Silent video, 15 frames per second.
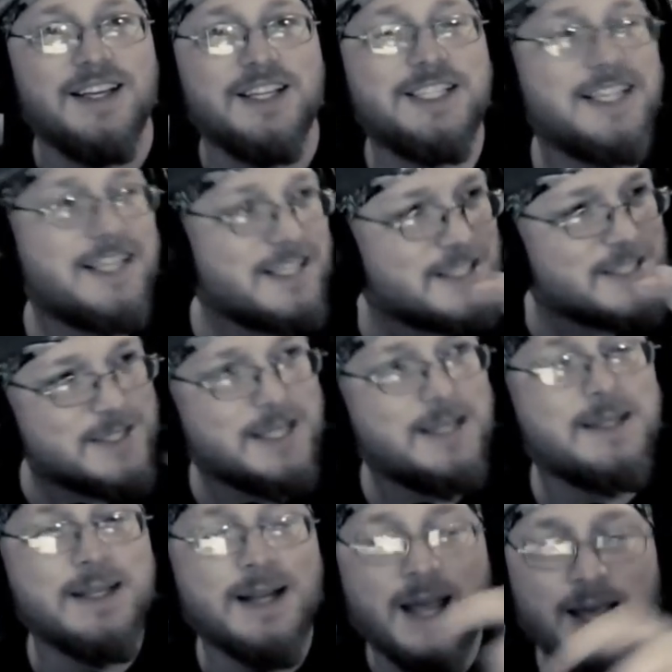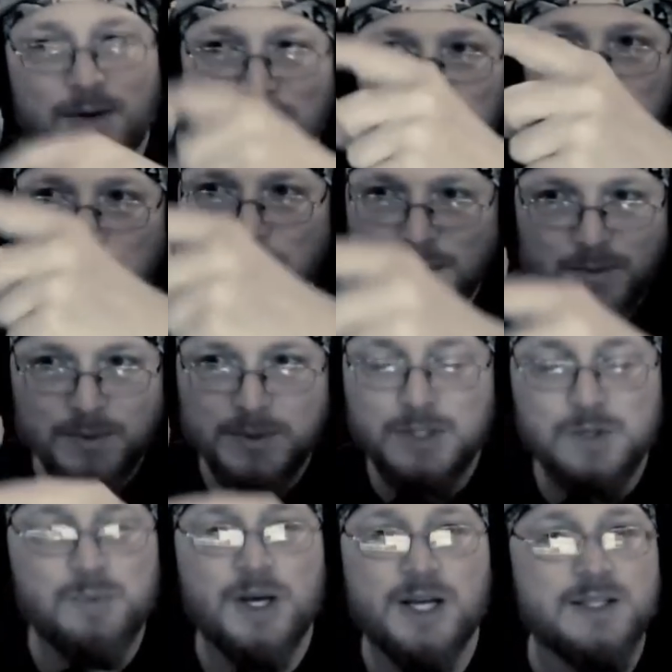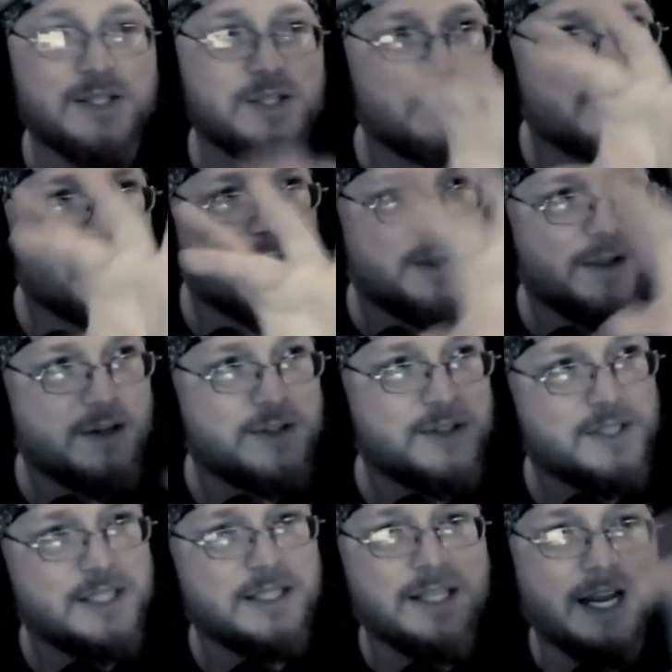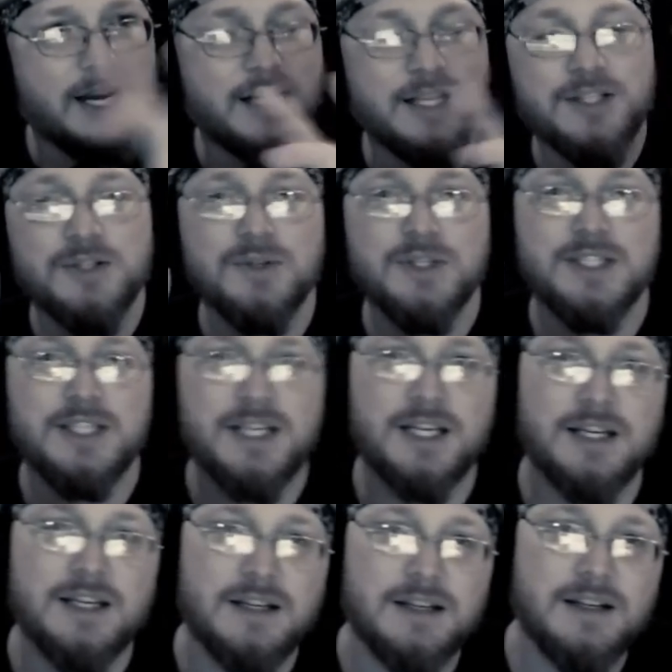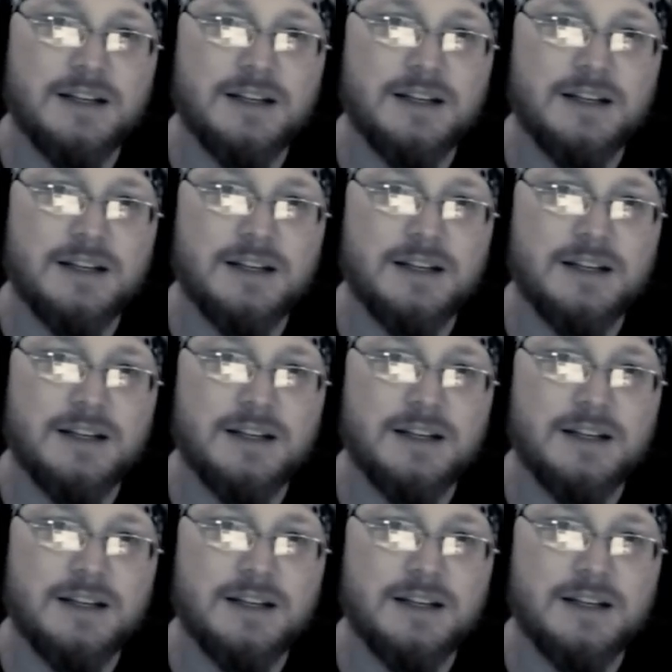She can see that every one of her responses follows sea lioning to a T.